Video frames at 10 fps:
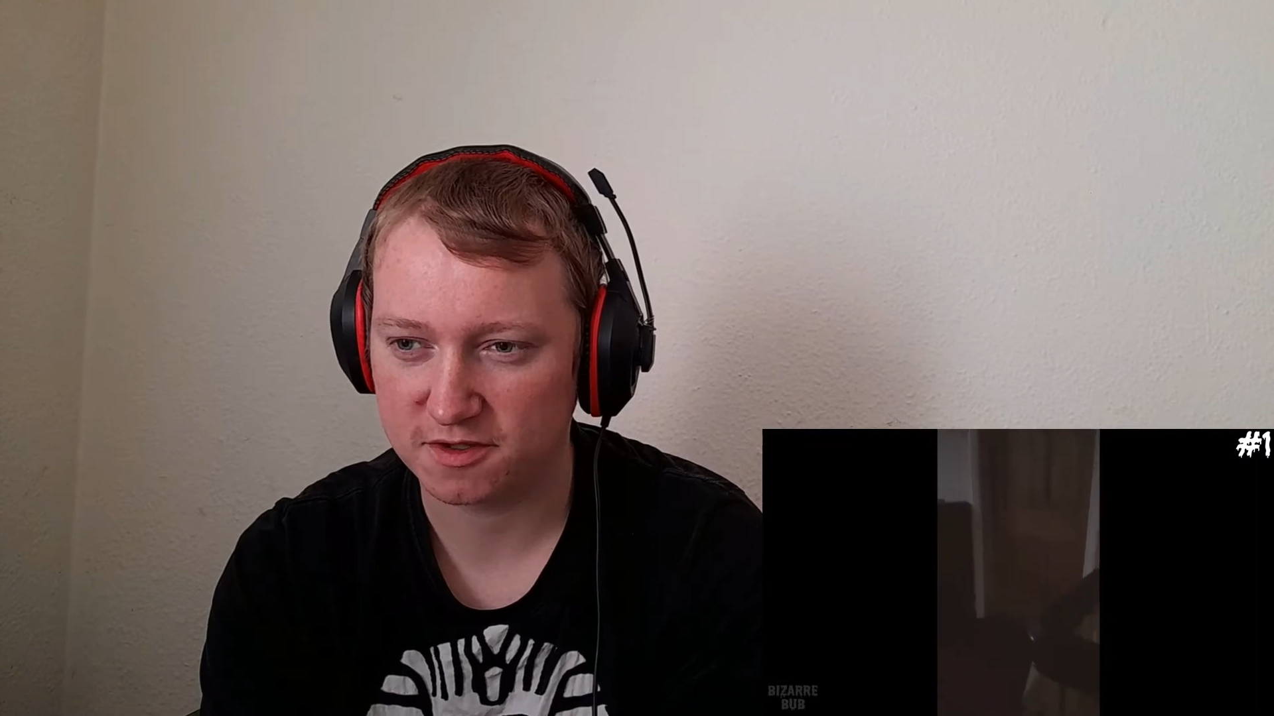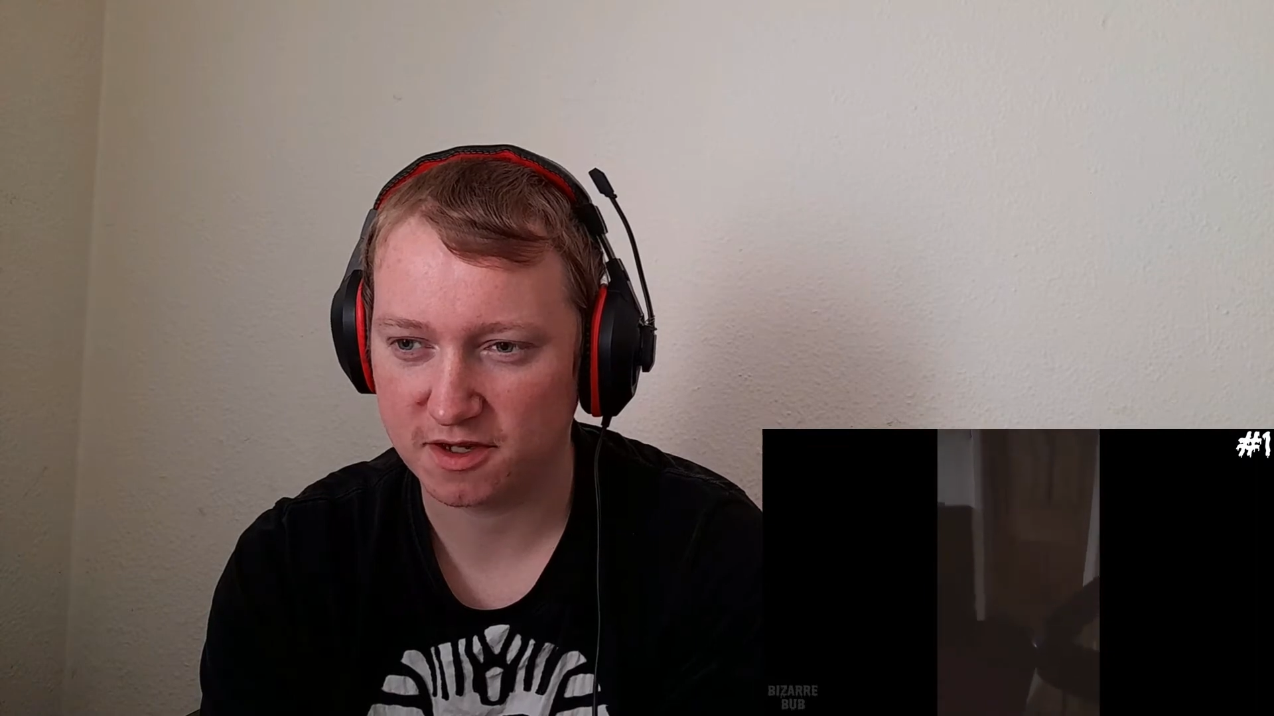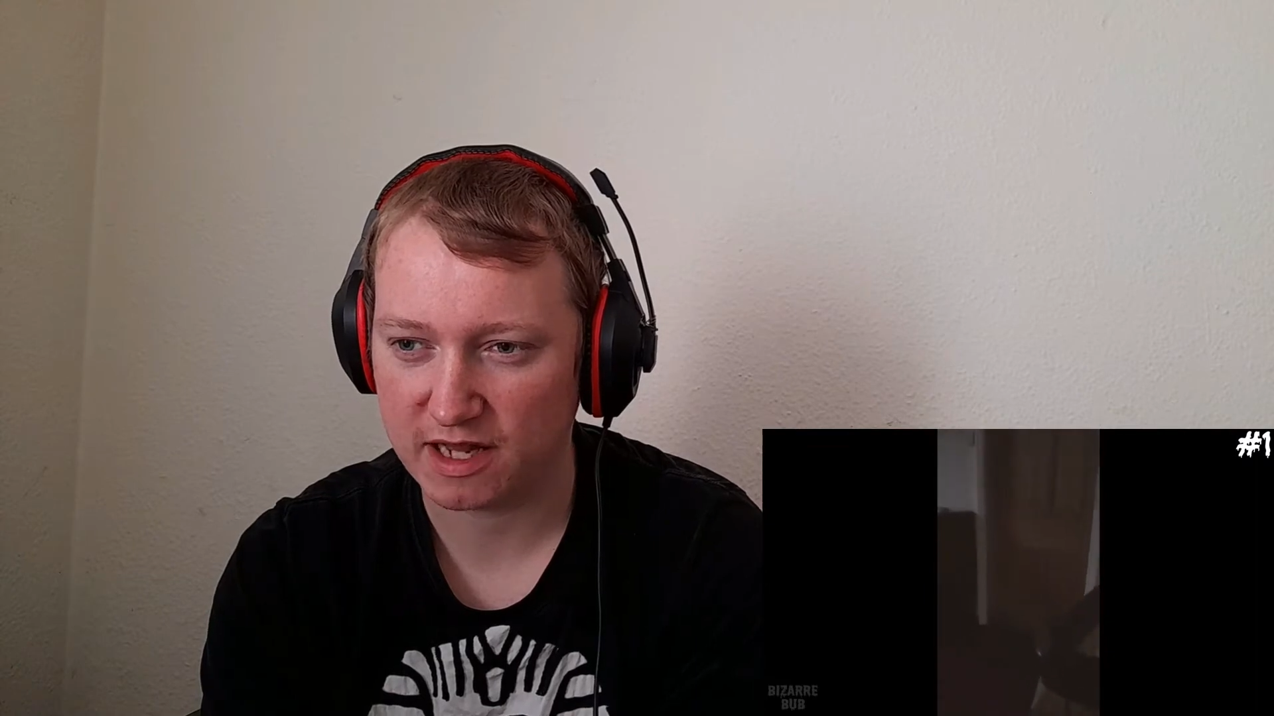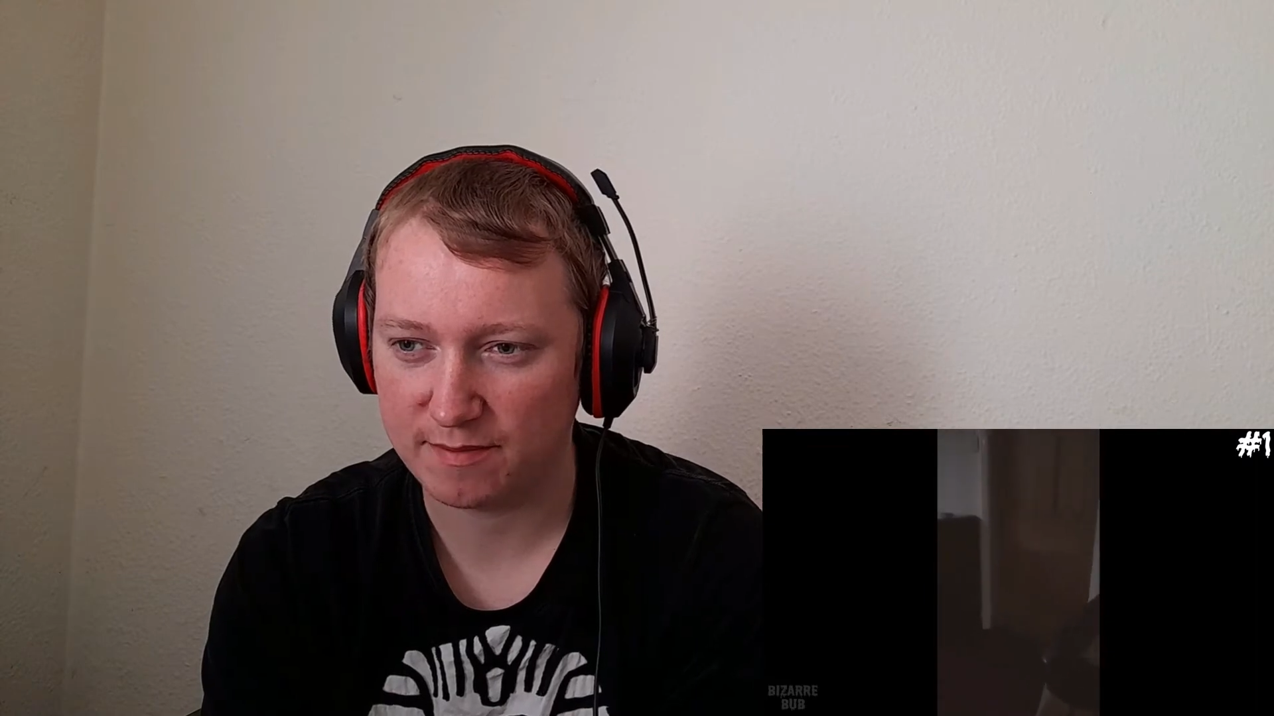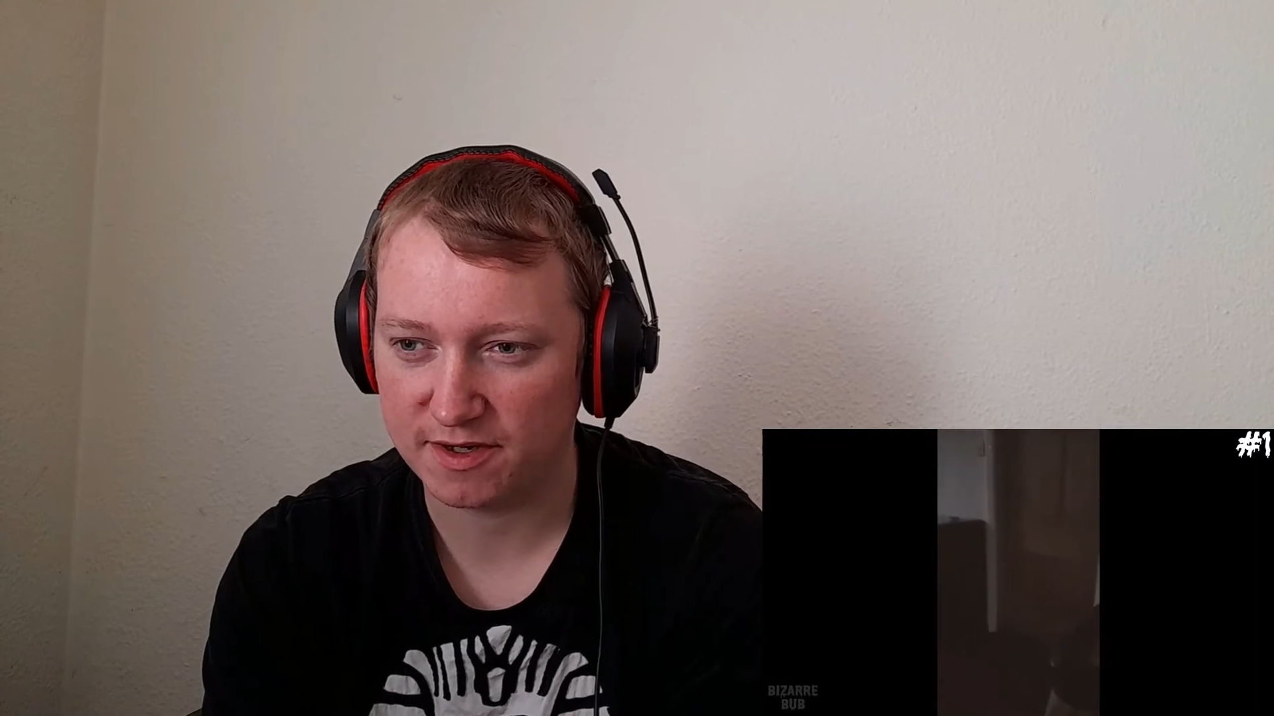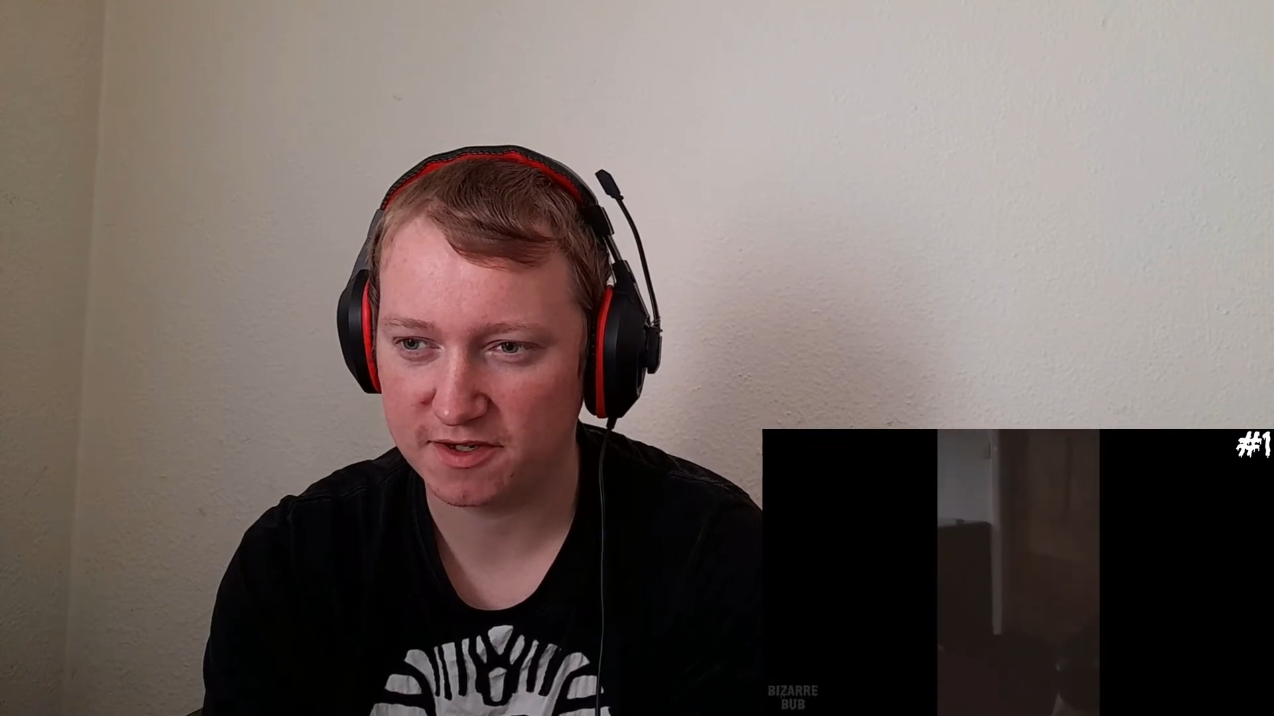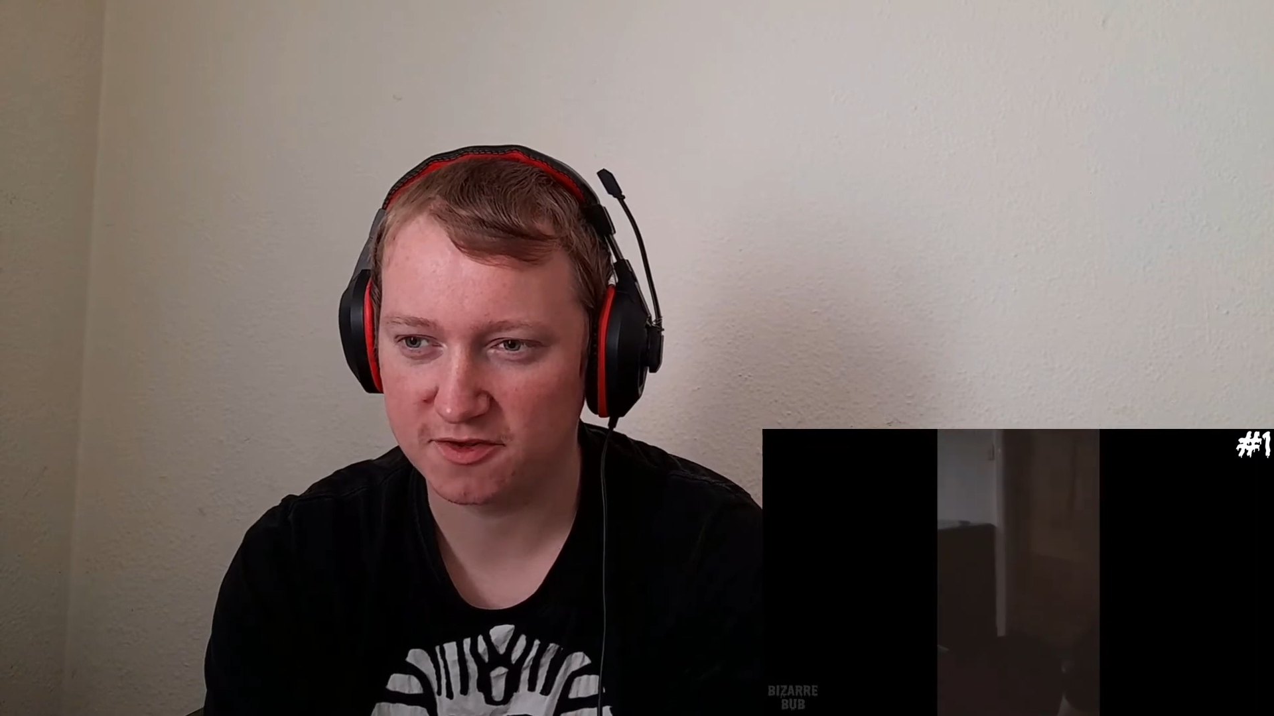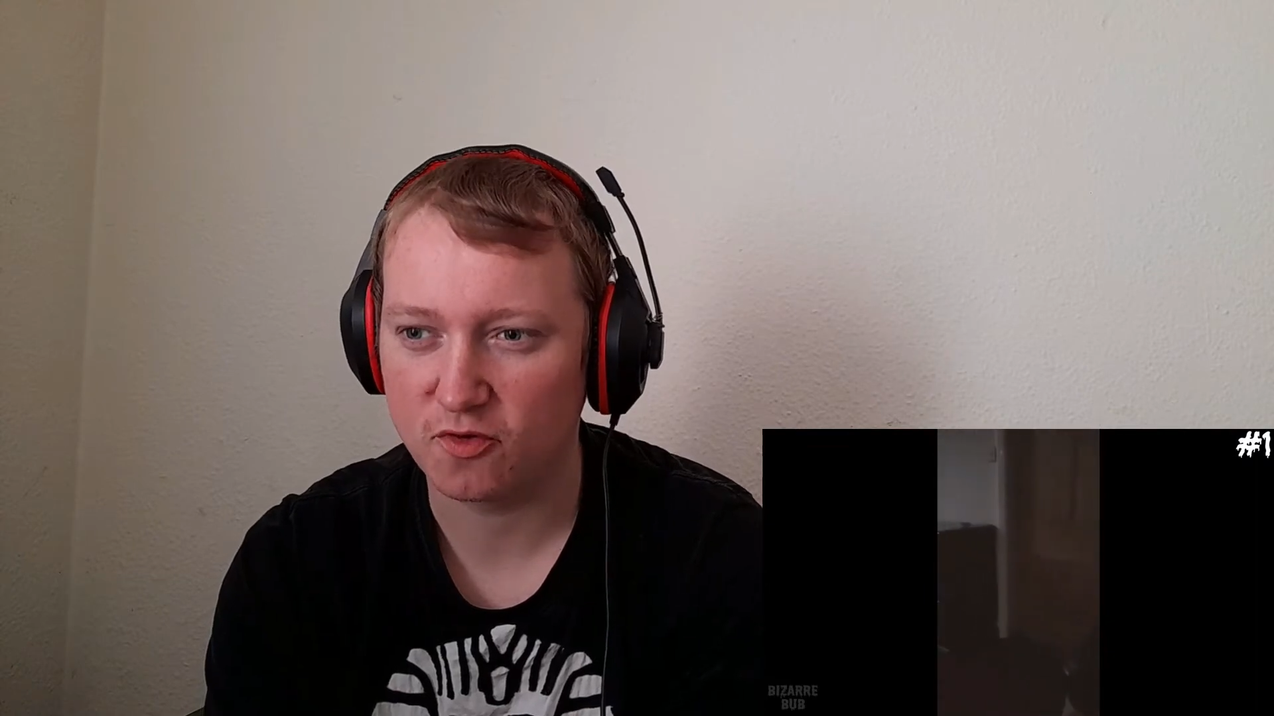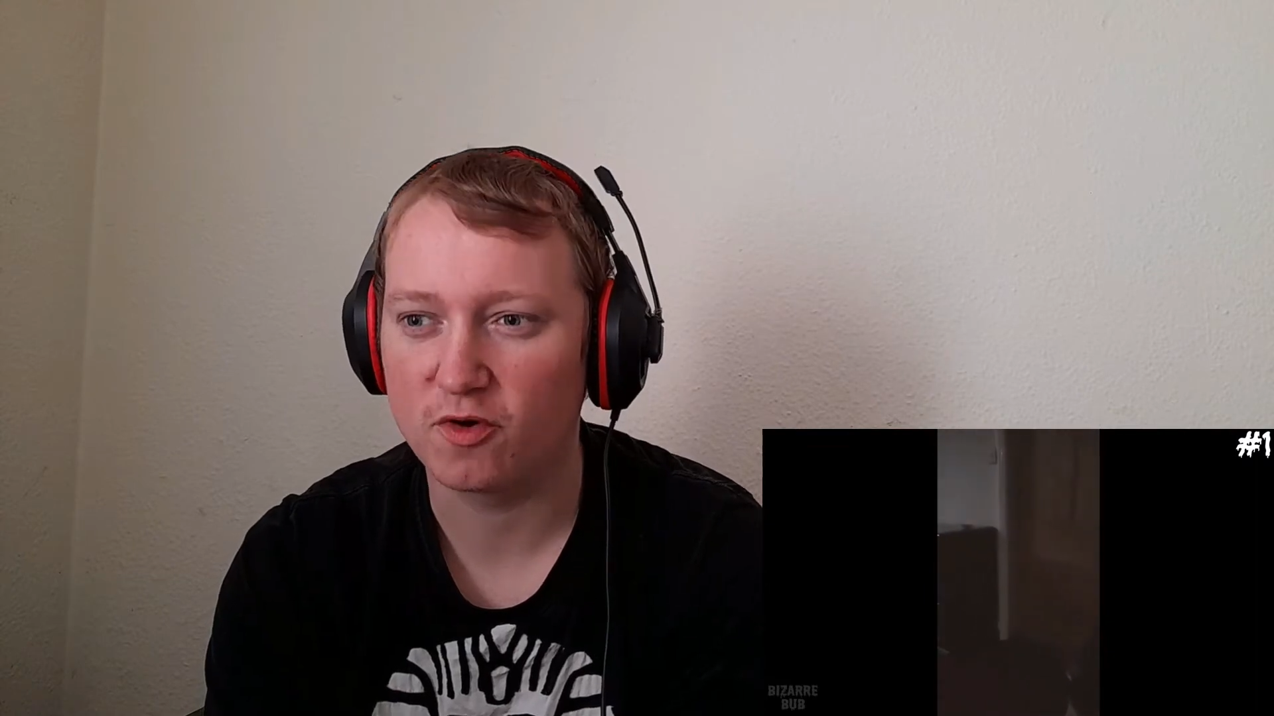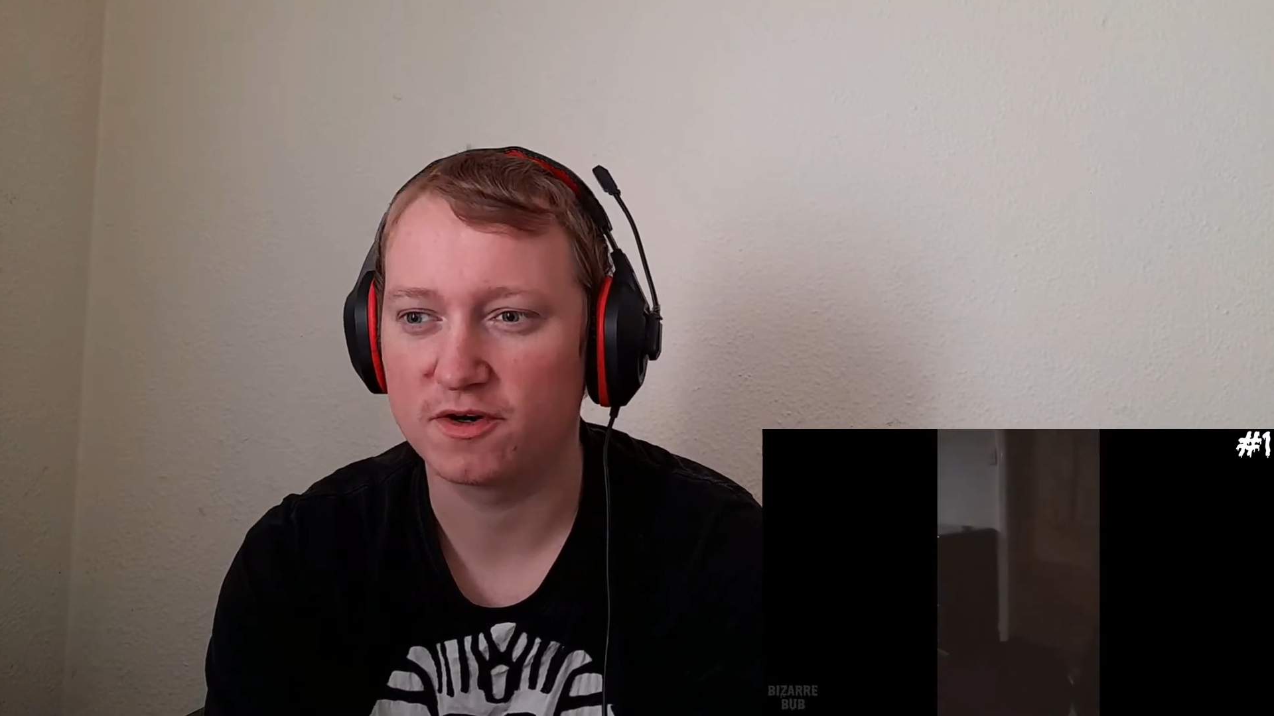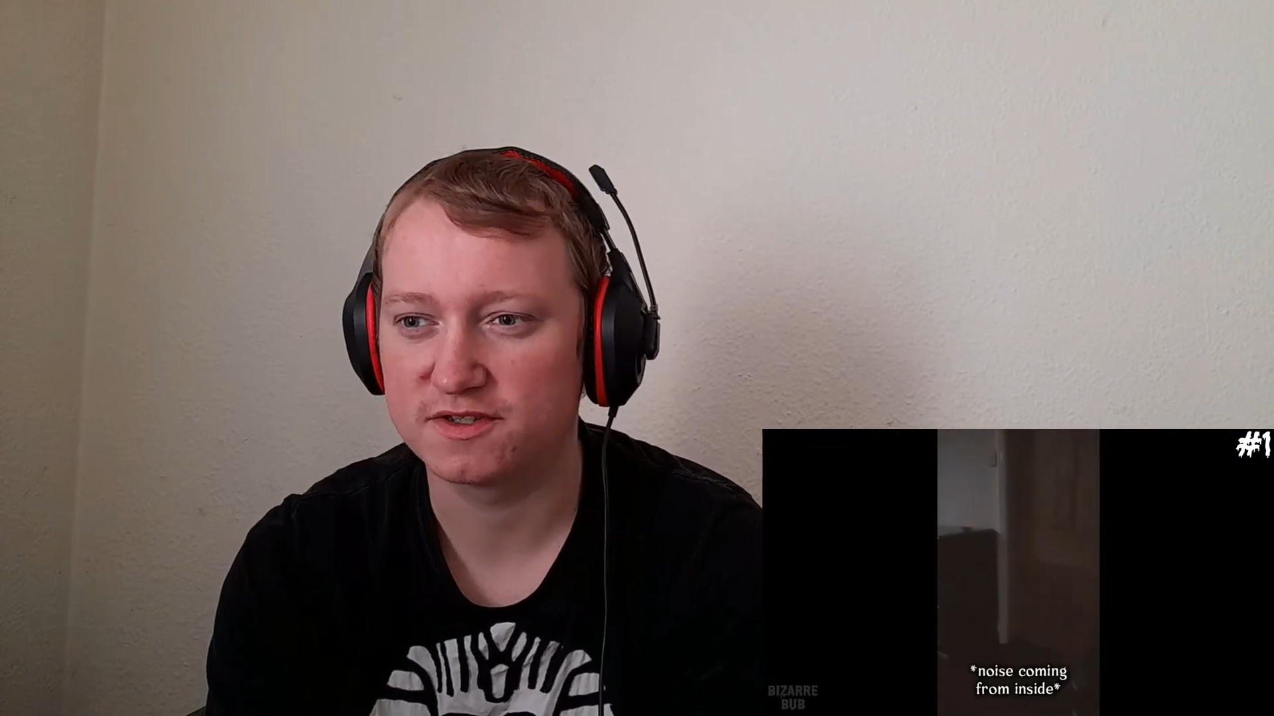clap in the door